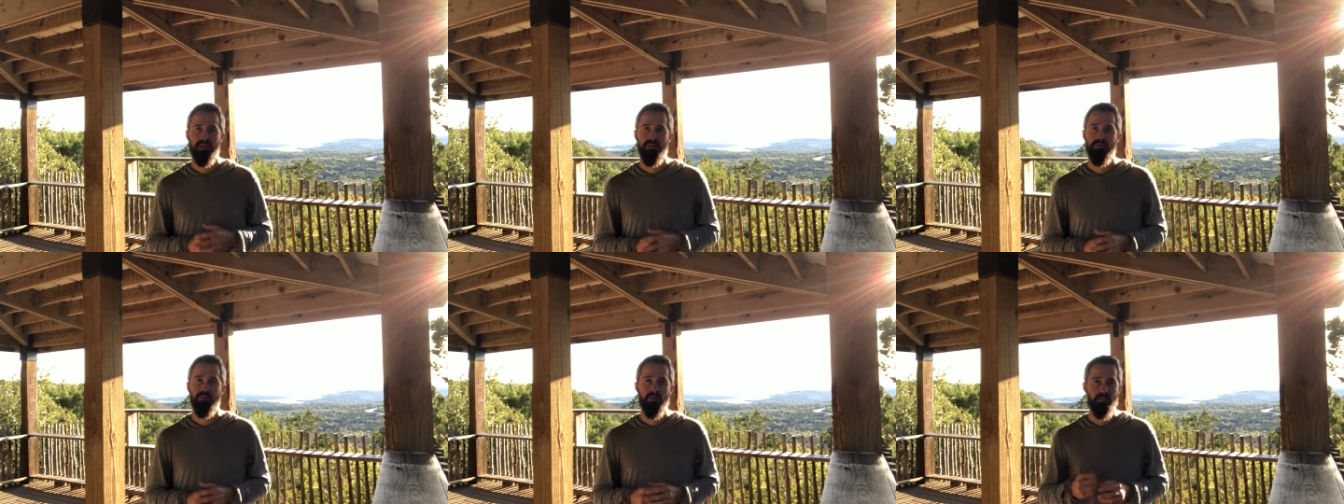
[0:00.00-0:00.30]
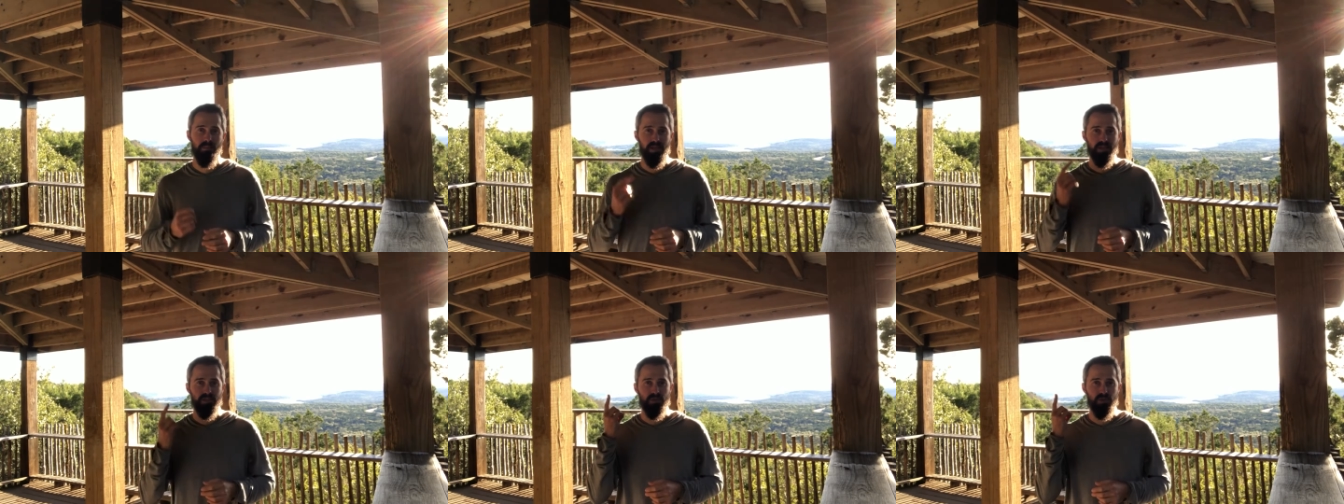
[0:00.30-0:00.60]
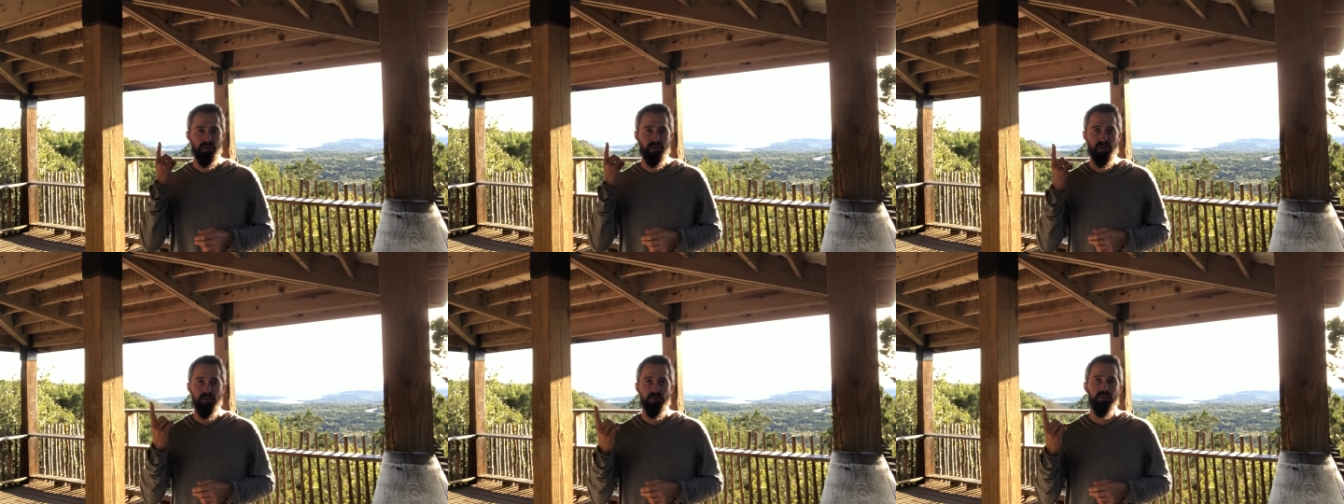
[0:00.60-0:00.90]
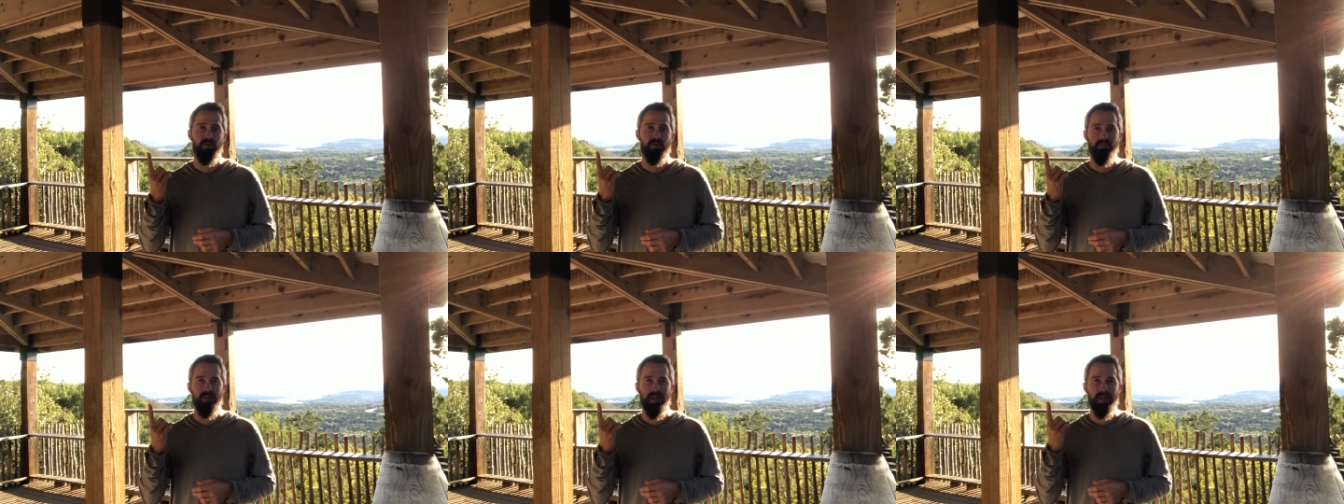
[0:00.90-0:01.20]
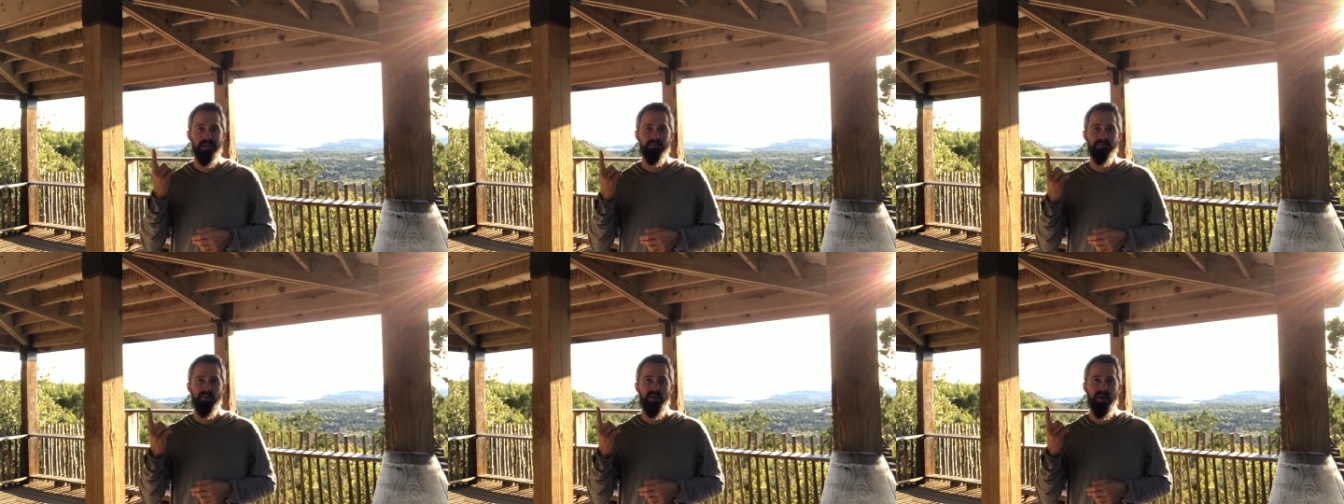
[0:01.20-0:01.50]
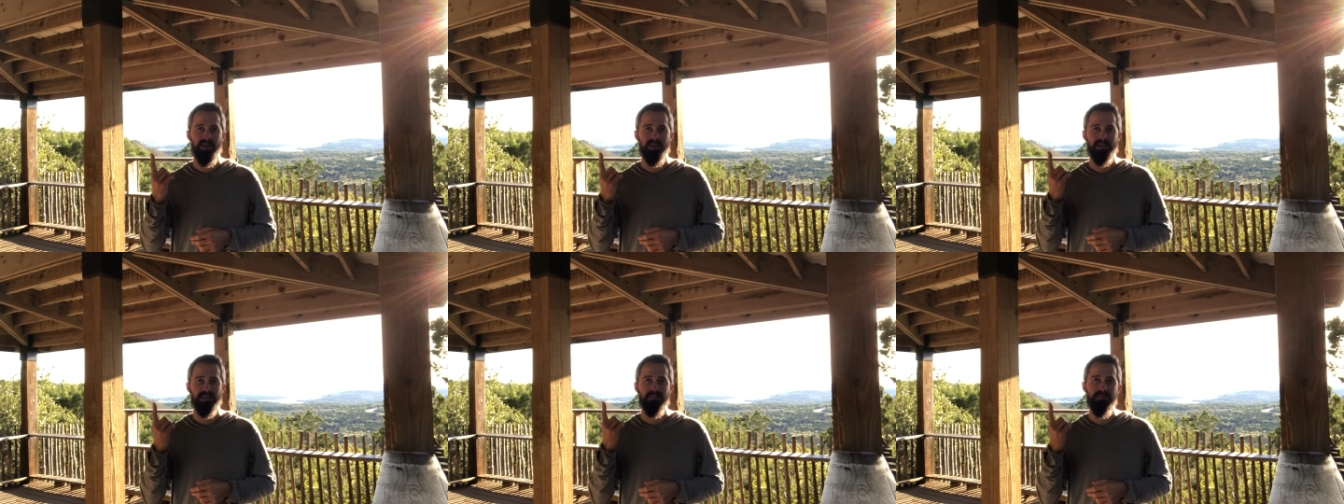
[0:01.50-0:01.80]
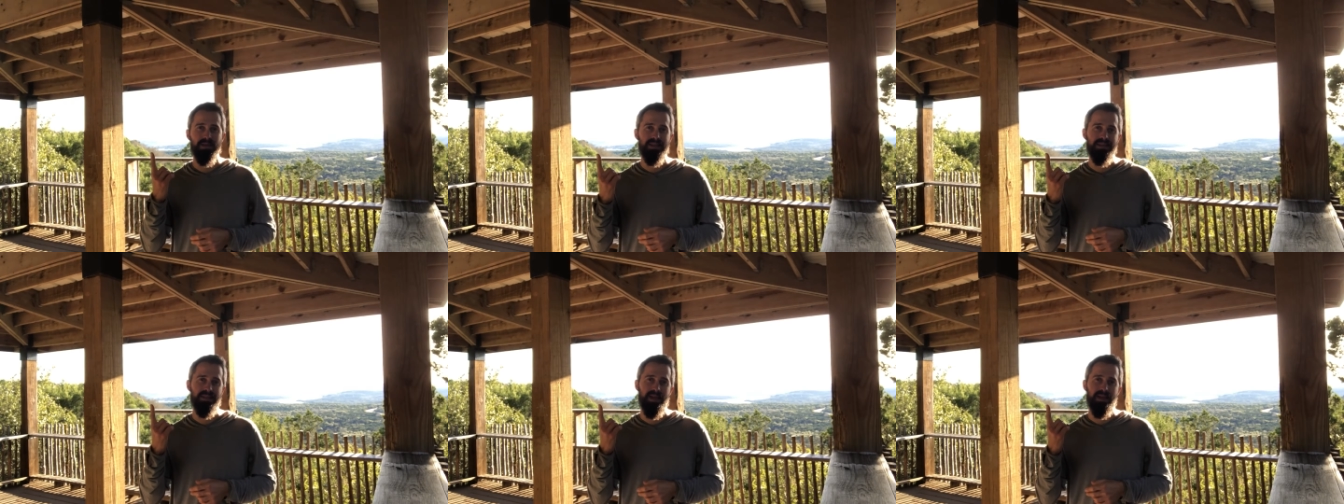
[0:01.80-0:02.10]
You want to make sure that you can make a product to
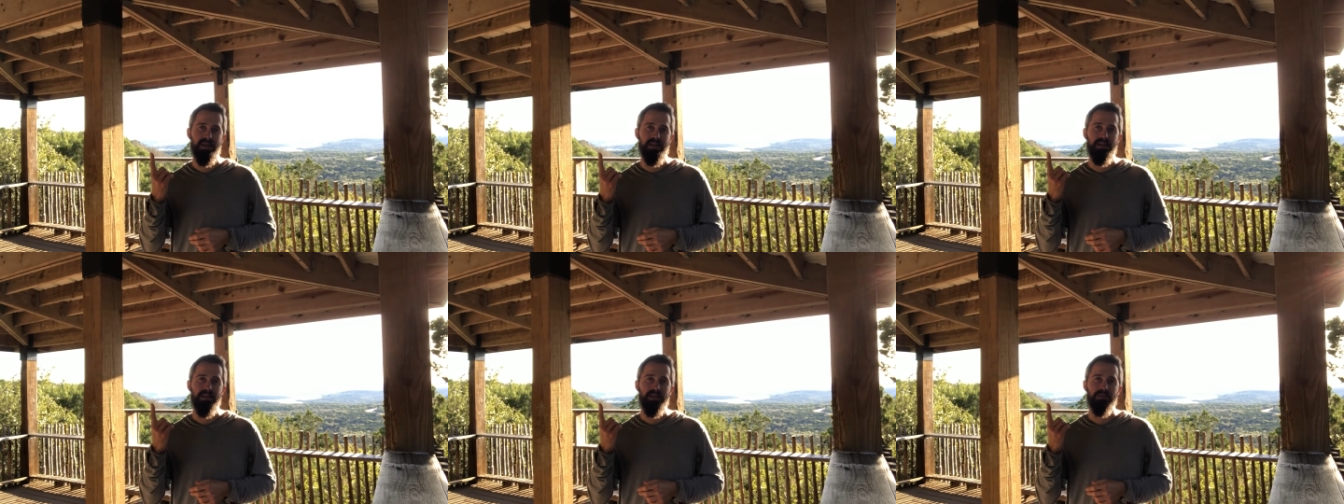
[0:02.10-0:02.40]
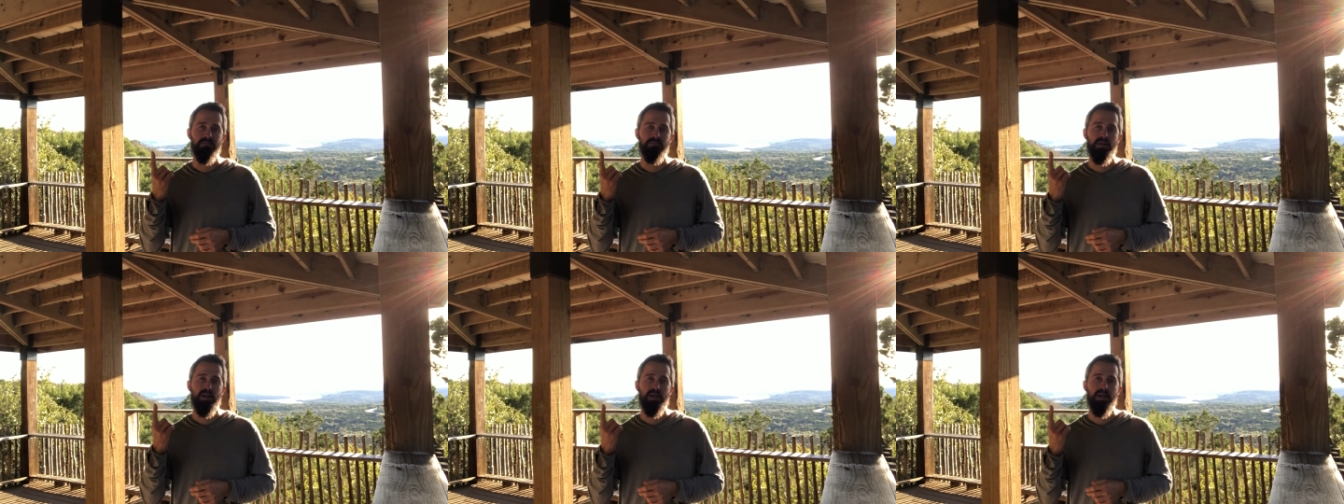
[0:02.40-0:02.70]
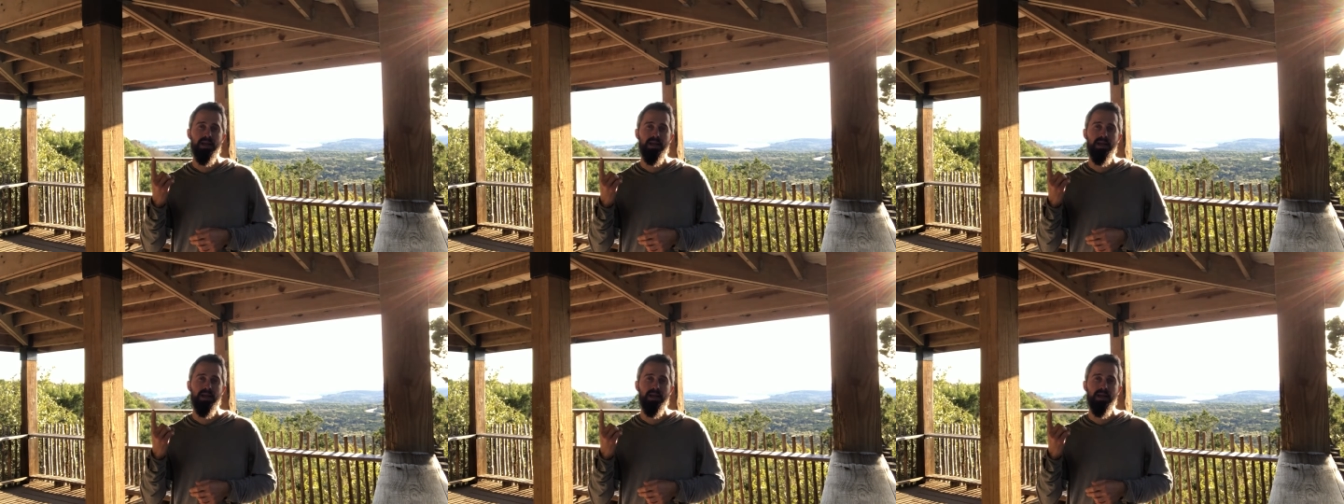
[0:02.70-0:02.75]
meet that need,